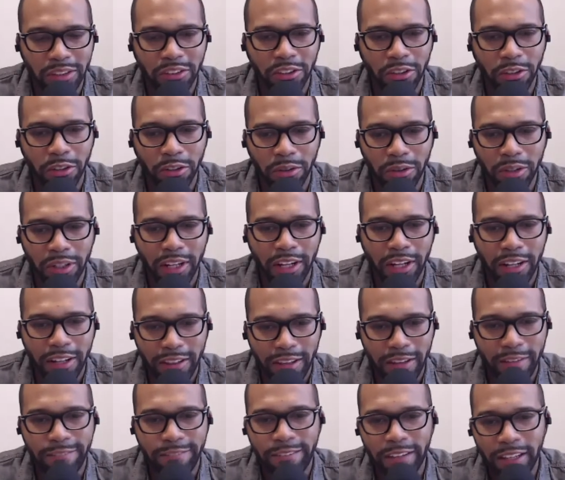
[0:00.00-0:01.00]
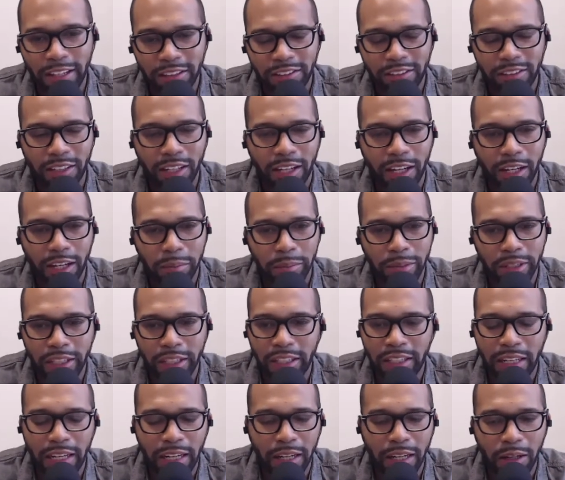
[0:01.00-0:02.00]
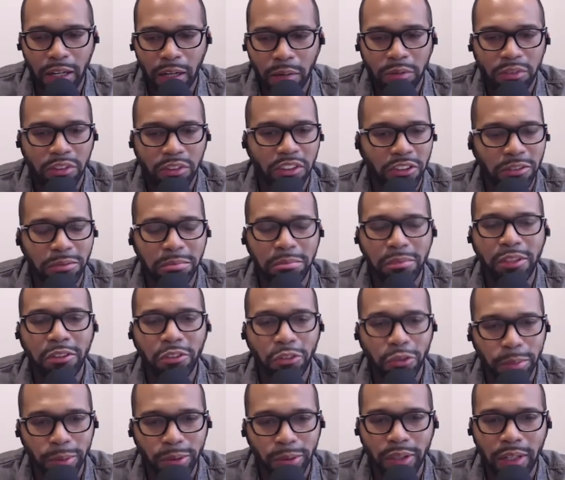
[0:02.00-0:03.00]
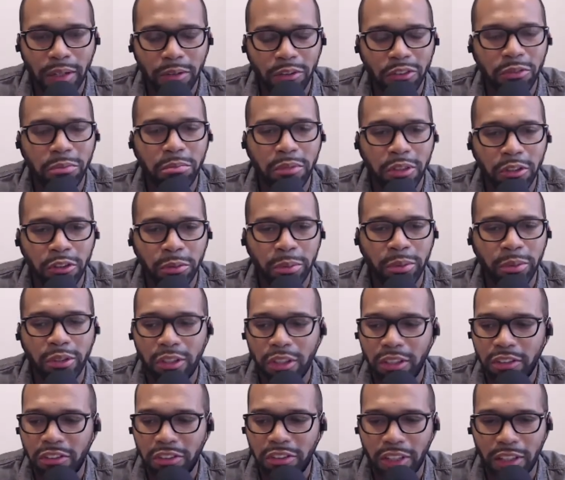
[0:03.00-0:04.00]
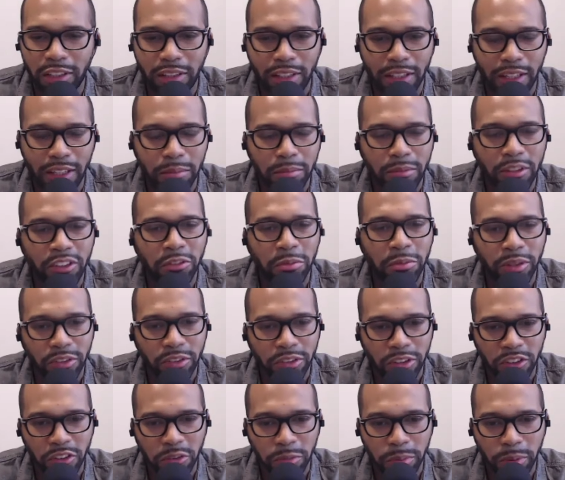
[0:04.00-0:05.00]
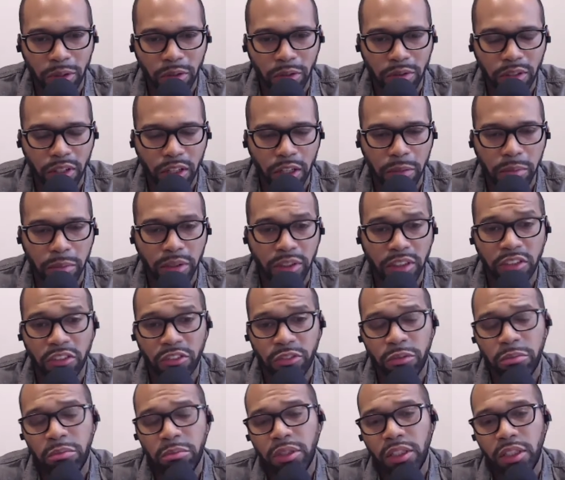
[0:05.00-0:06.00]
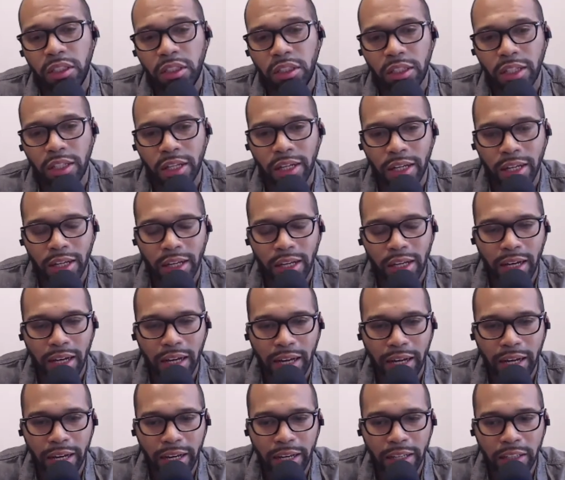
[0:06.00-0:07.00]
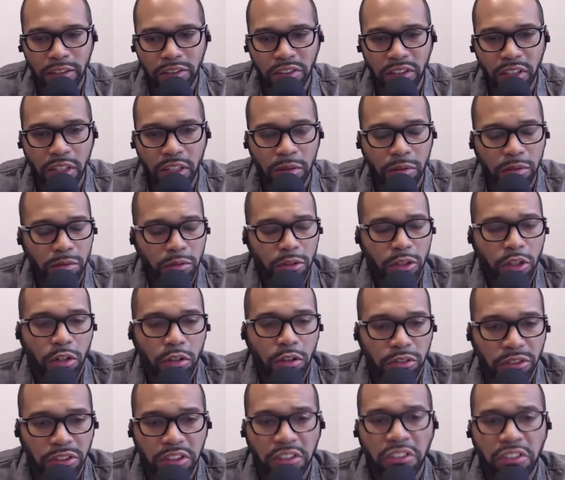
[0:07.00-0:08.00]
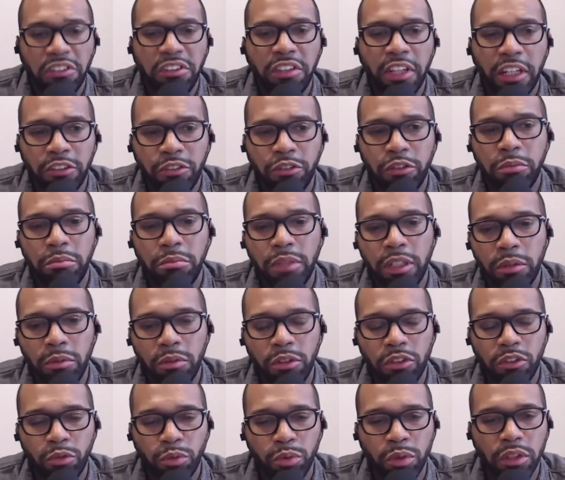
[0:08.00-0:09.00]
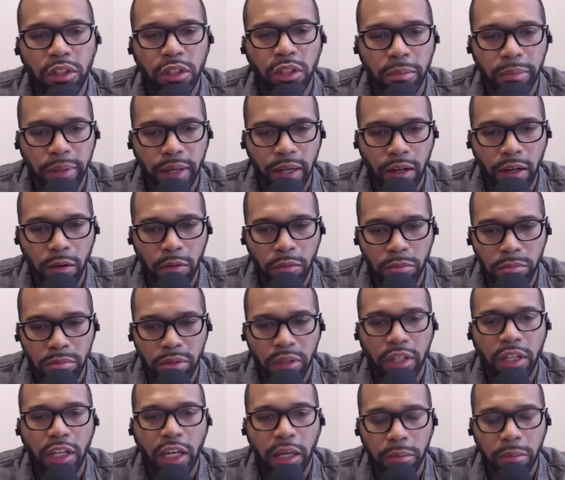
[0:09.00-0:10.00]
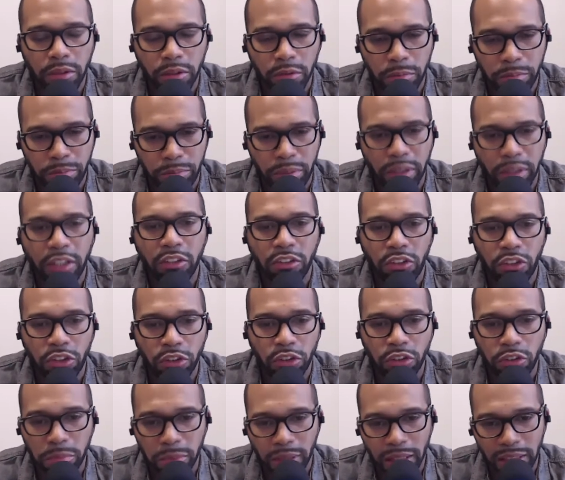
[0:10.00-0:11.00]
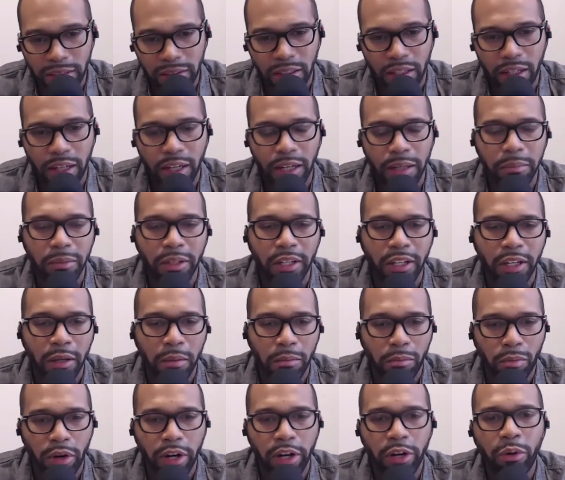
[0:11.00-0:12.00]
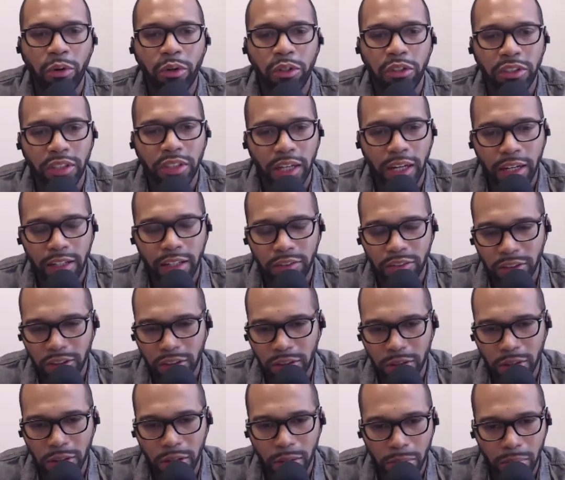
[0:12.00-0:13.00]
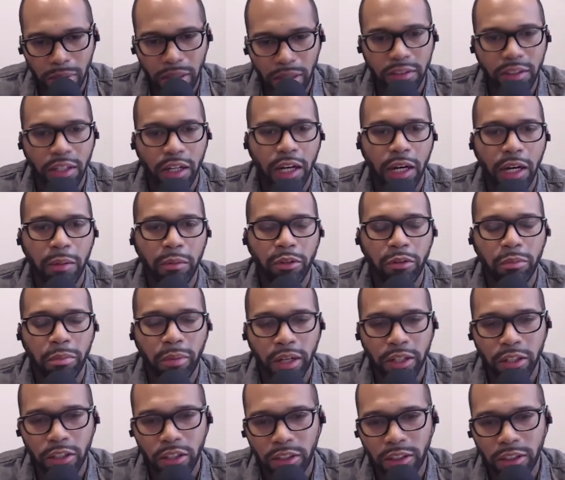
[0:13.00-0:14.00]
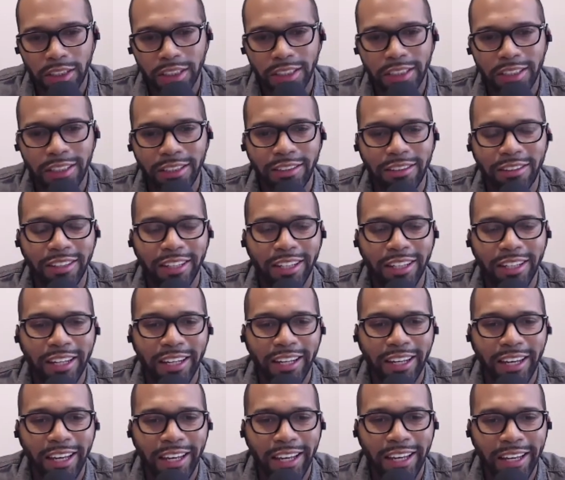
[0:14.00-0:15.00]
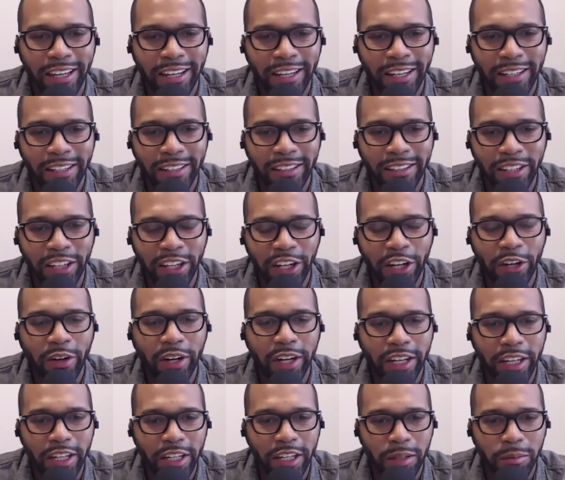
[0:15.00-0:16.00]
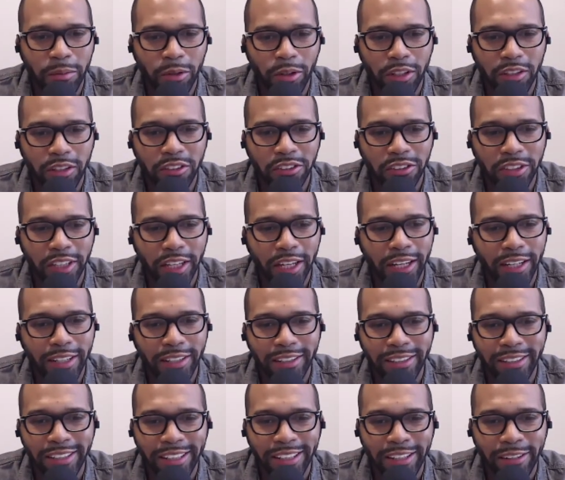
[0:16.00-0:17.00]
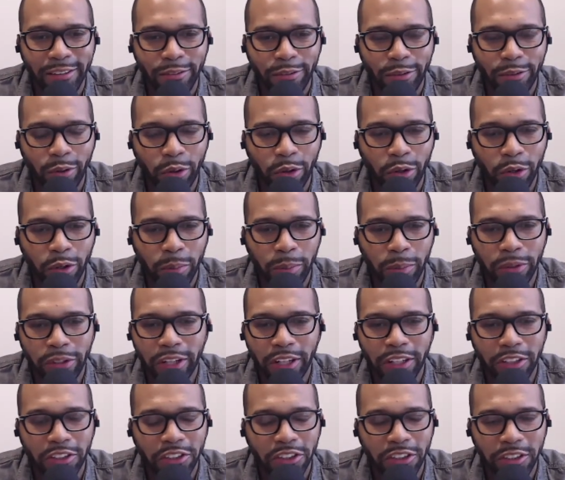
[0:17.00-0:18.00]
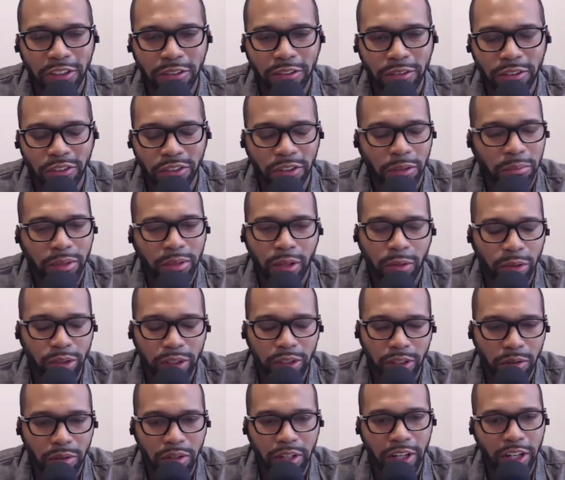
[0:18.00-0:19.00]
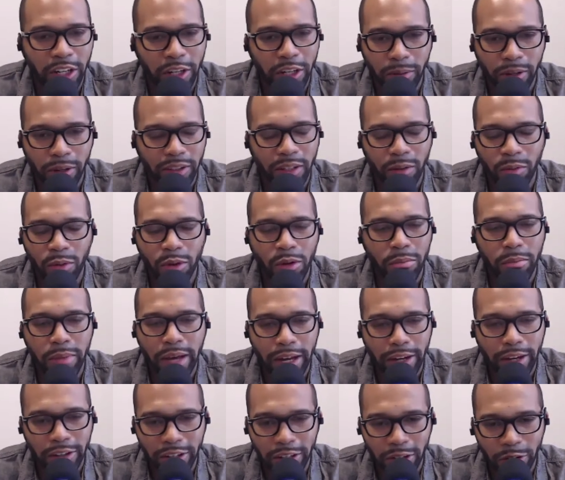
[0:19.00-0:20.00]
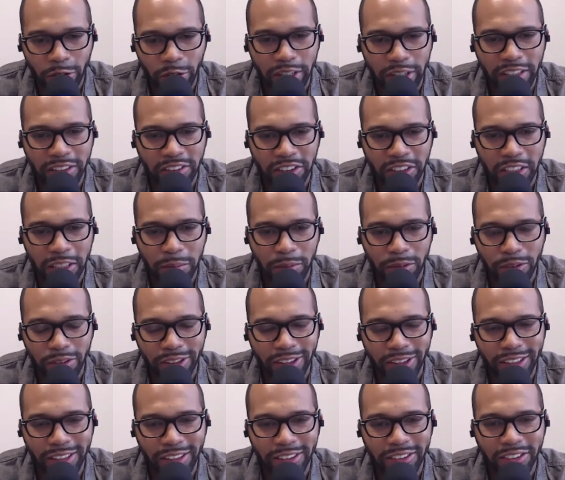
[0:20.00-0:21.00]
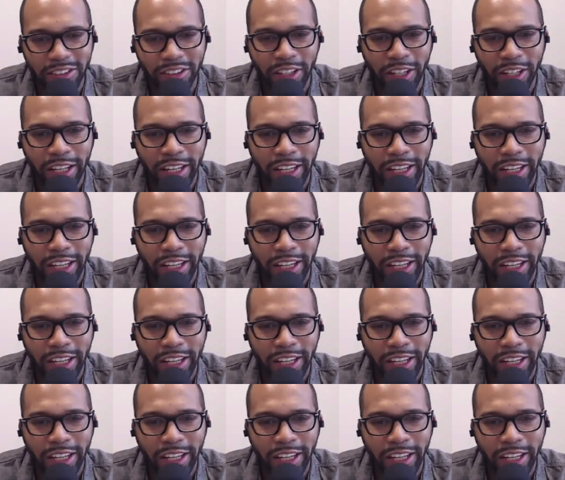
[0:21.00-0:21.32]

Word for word: So they FaceTimed me and I was just miserable. I was miserable on set that I missed my son's birthday, because for me, I said, you know, success for me was really about being able to pick and choose my time, prioritizing my time with my young kids. And here I am on set for production for something I really don't care about, that won't matter in the grand scheme of things.